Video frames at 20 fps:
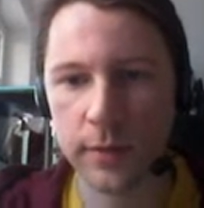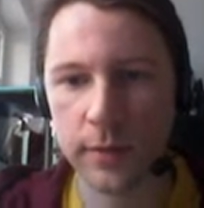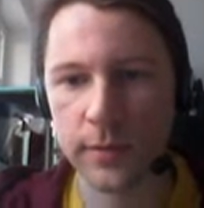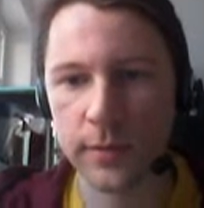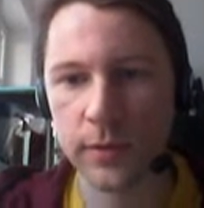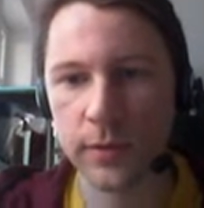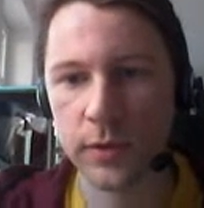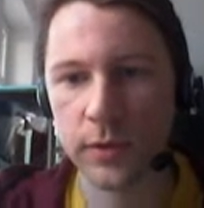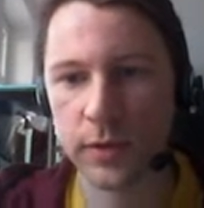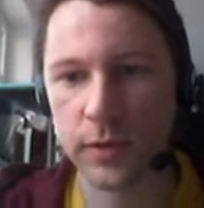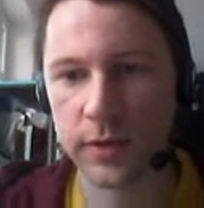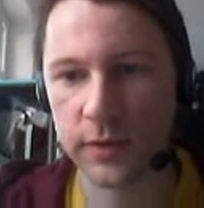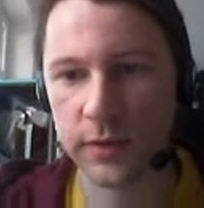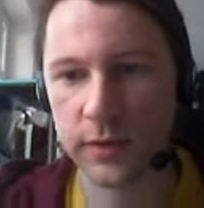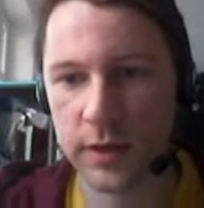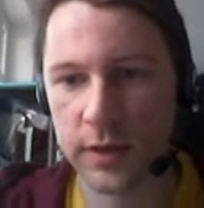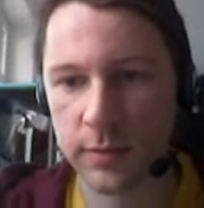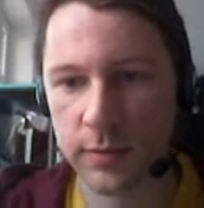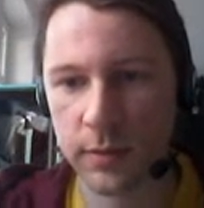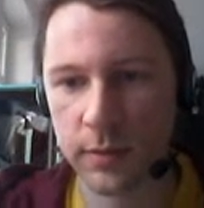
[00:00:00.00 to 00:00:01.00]
we want to
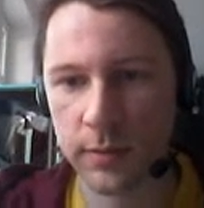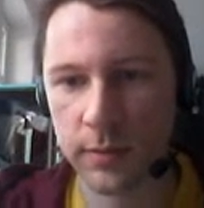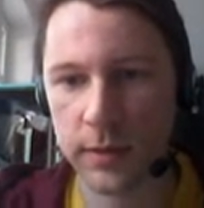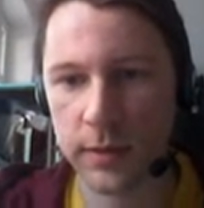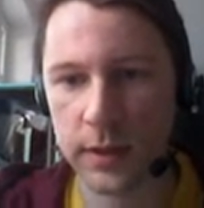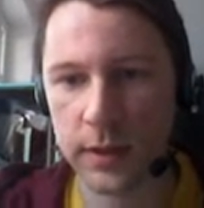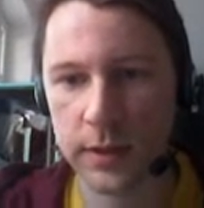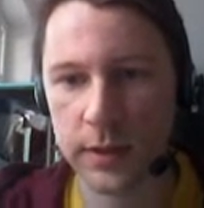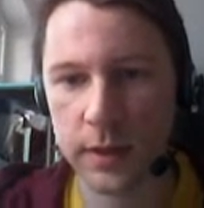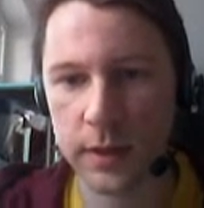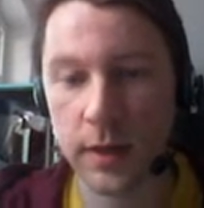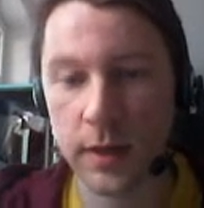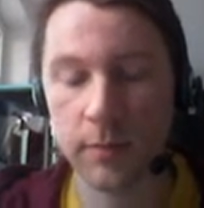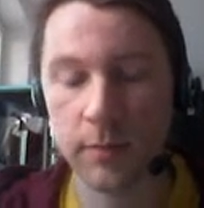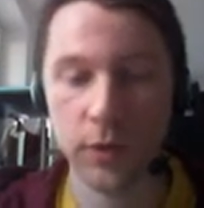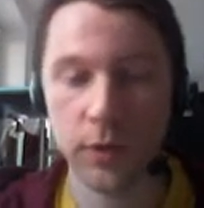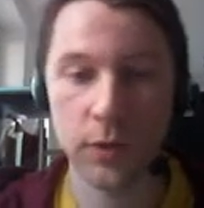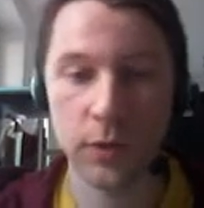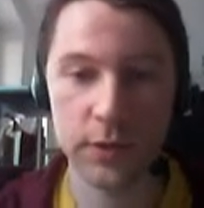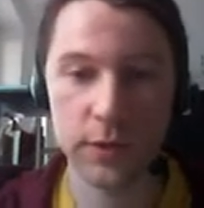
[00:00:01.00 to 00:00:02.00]
have less probability.
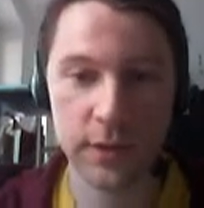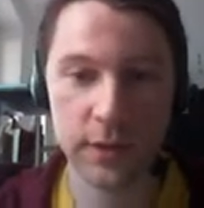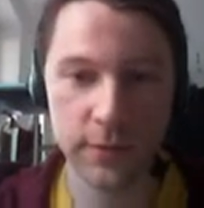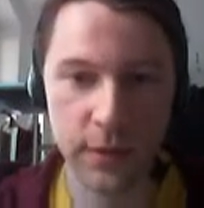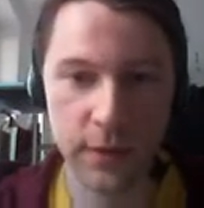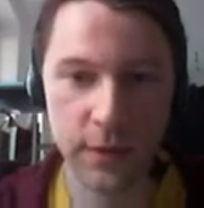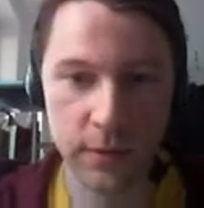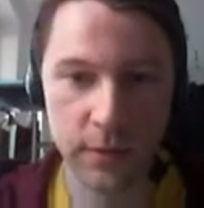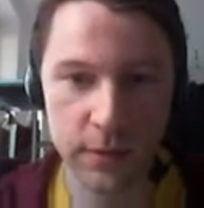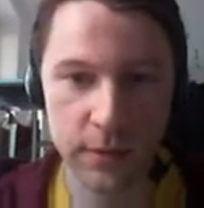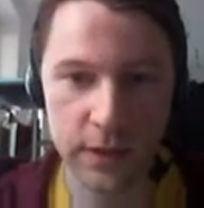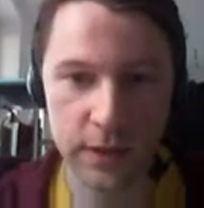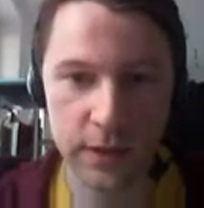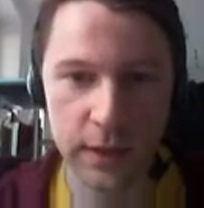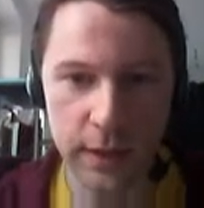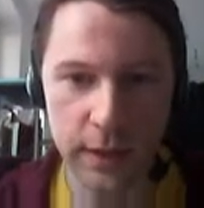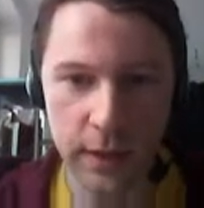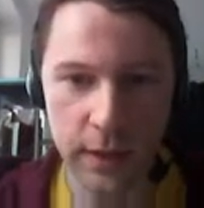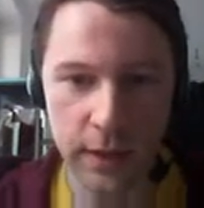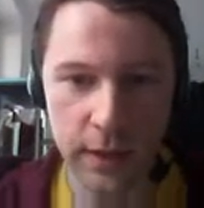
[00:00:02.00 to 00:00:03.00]
Because if there was a
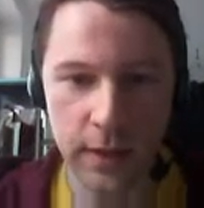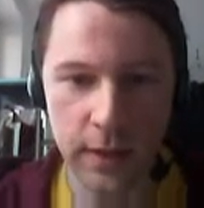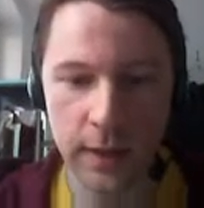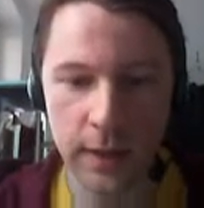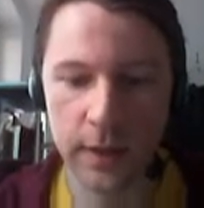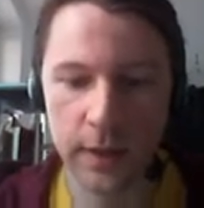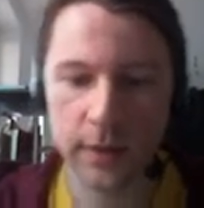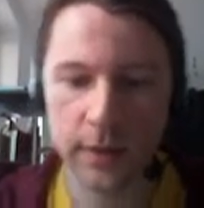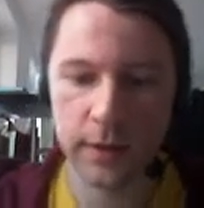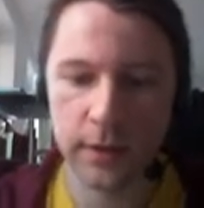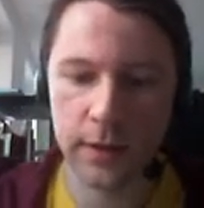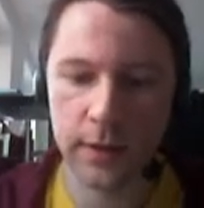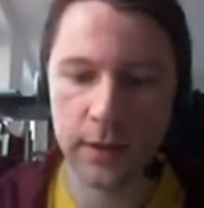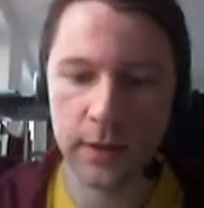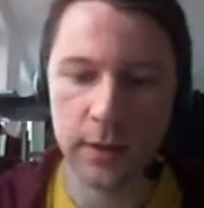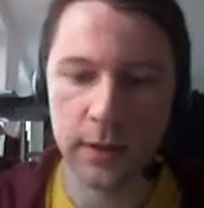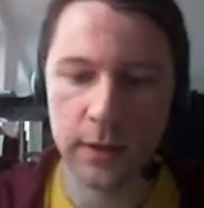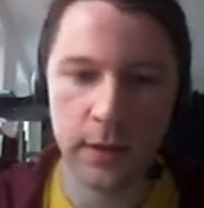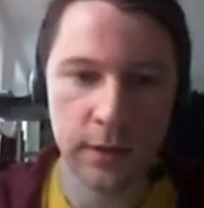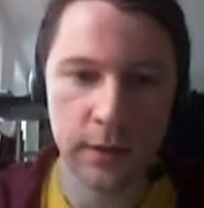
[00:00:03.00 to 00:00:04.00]
click,
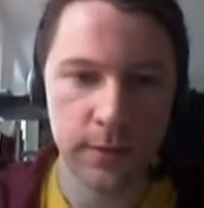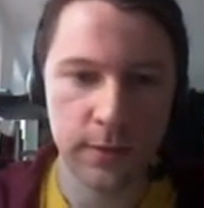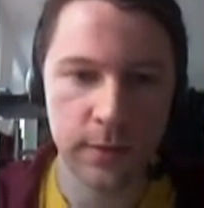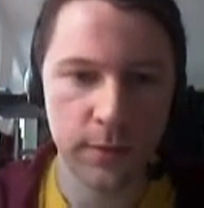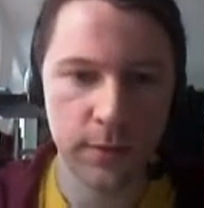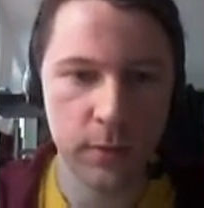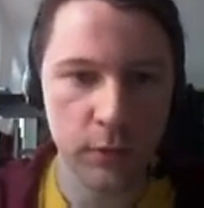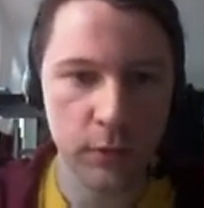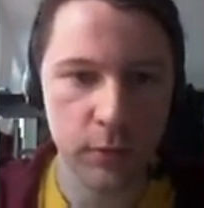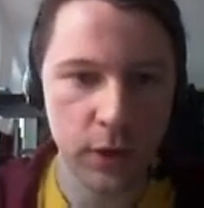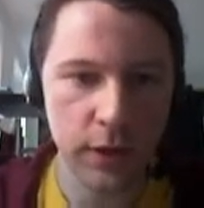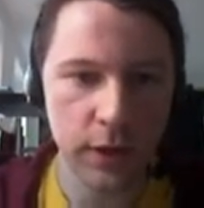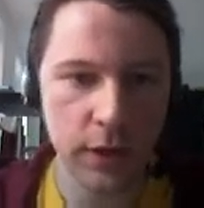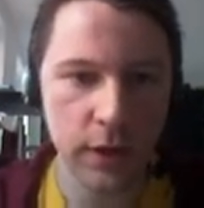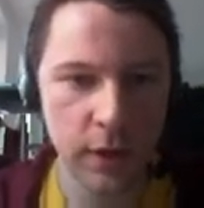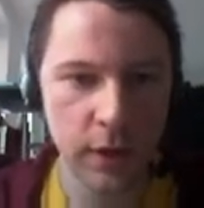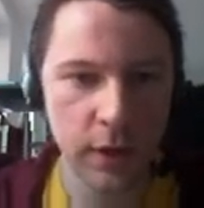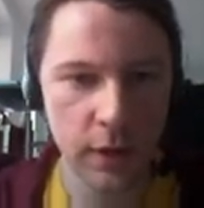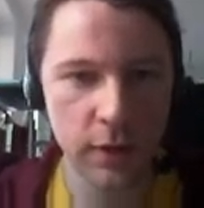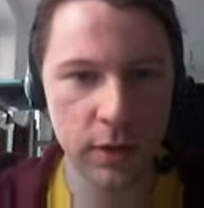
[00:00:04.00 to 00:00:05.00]
then in the formula
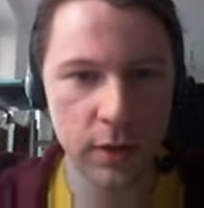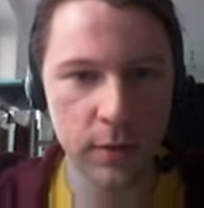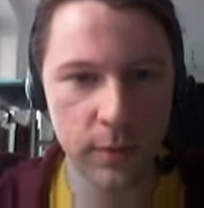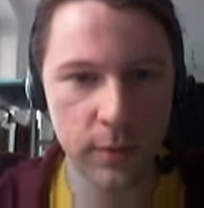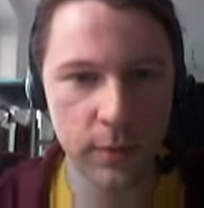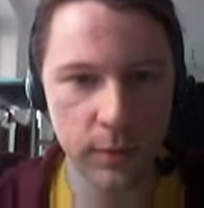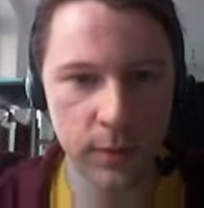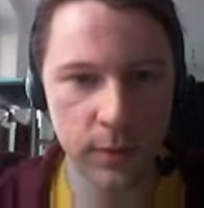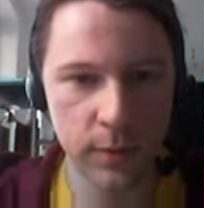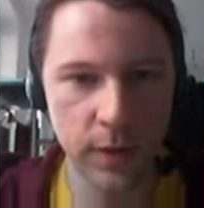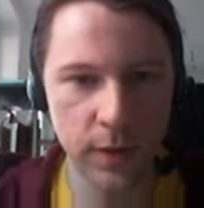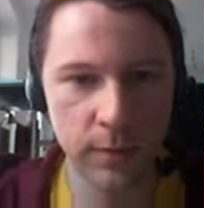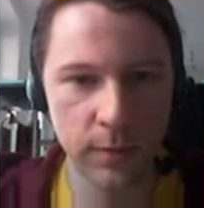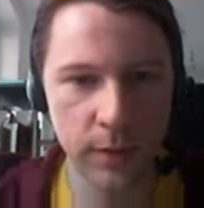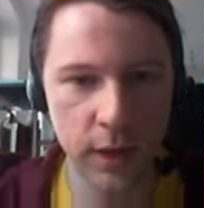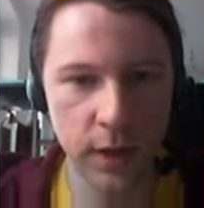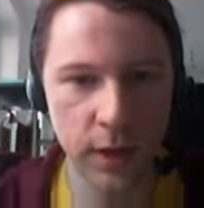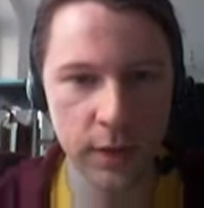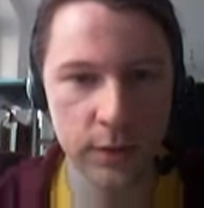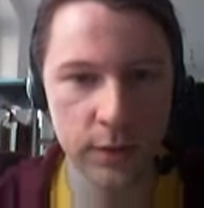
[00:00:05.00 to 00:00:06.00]
here, we
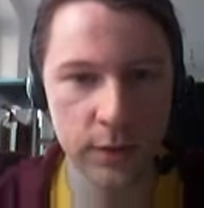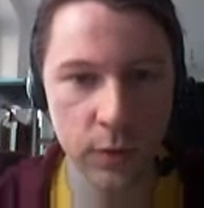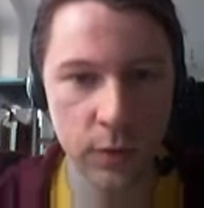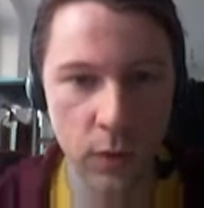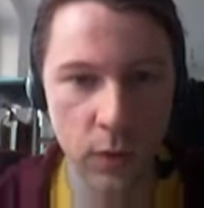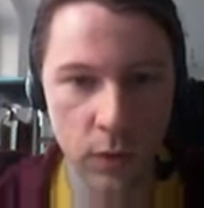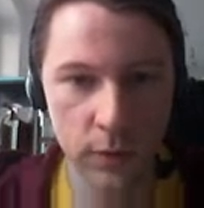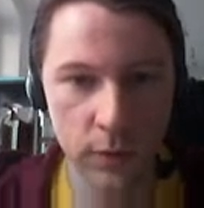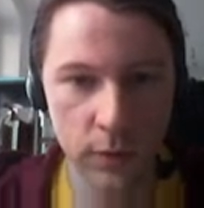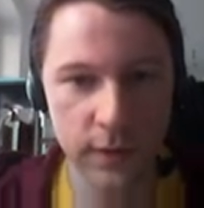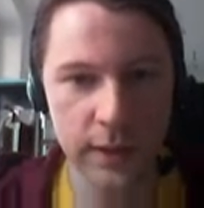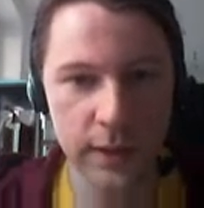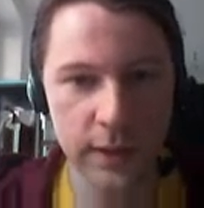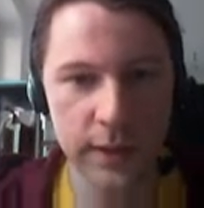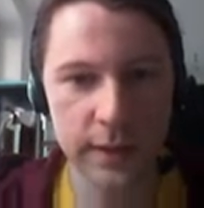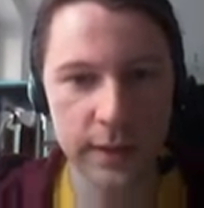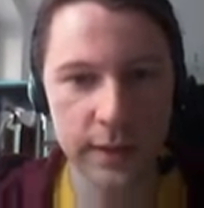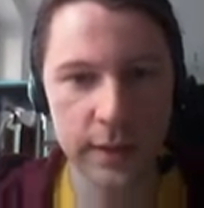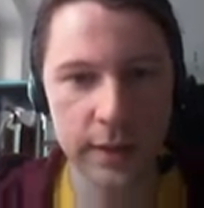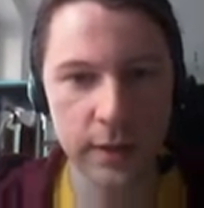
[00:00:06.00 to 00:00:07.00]
apply score of the
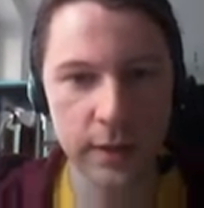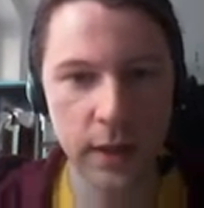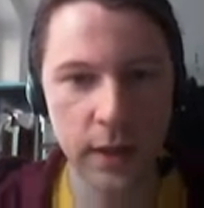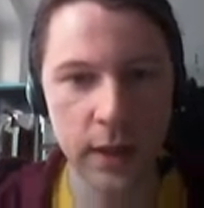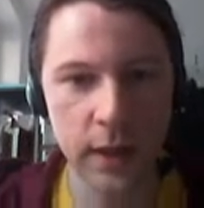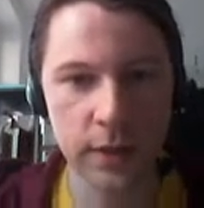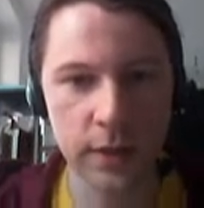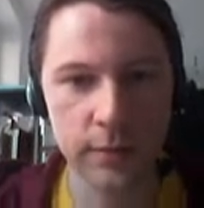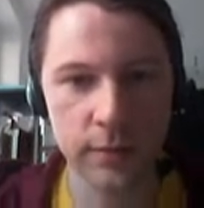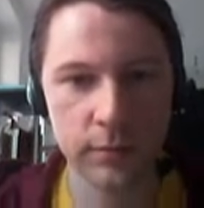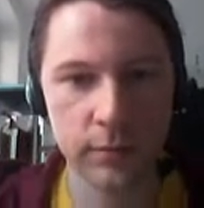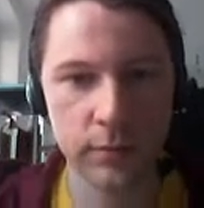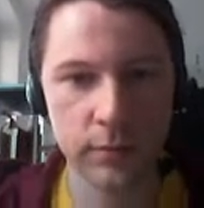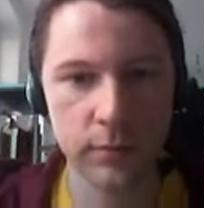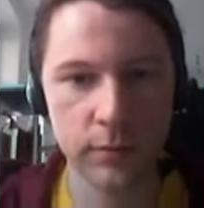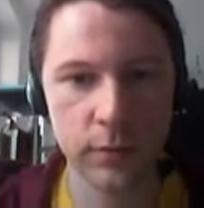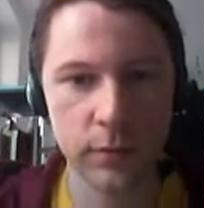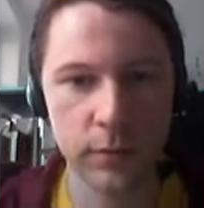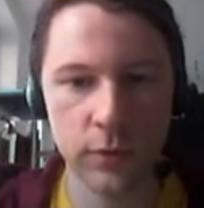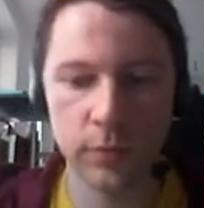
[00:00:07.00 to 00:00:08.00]
clicked item
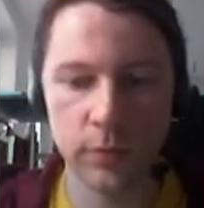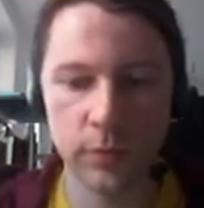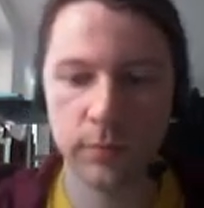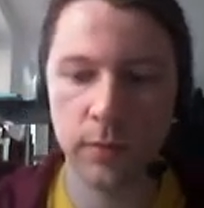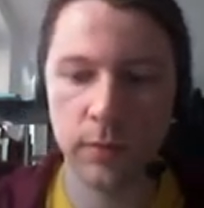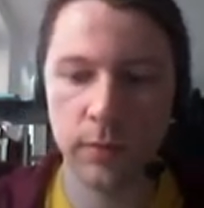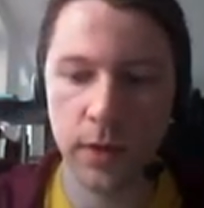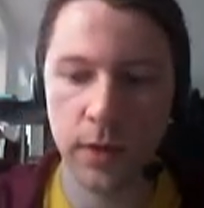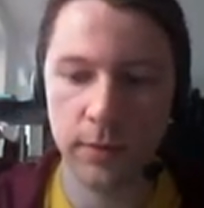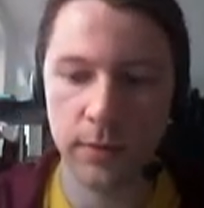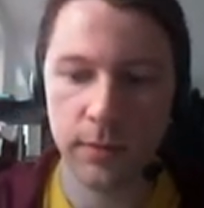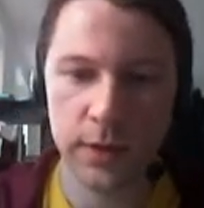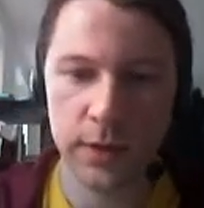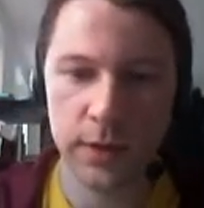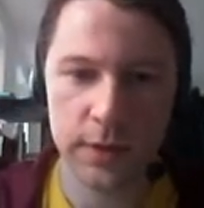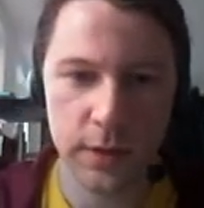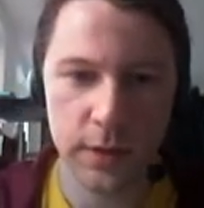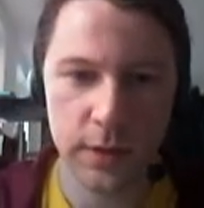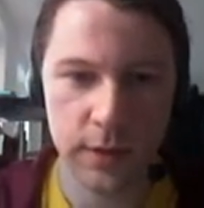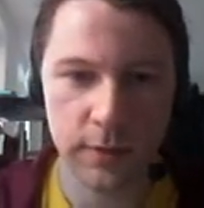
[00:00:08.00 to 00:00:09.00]
by
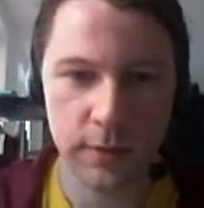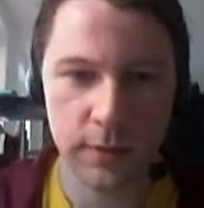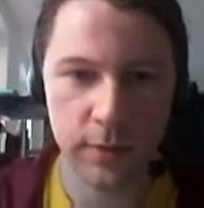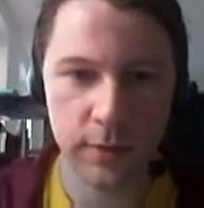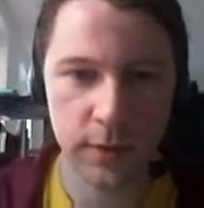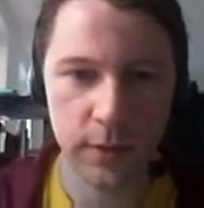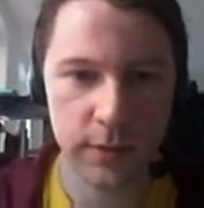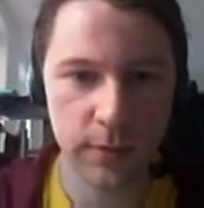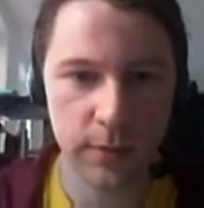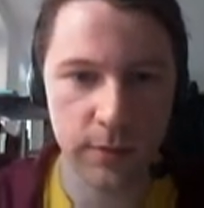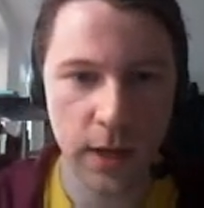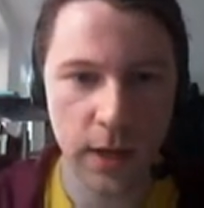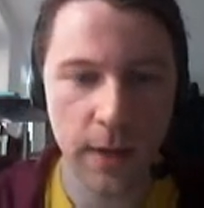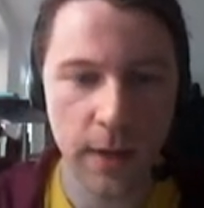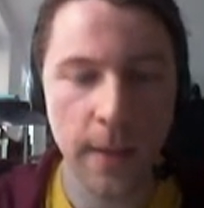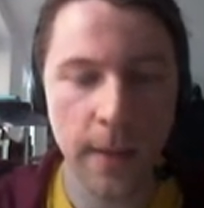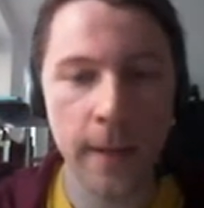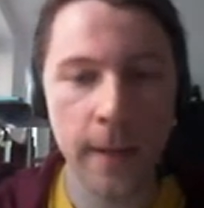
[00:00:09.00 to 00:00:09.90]
propensity, we multiply,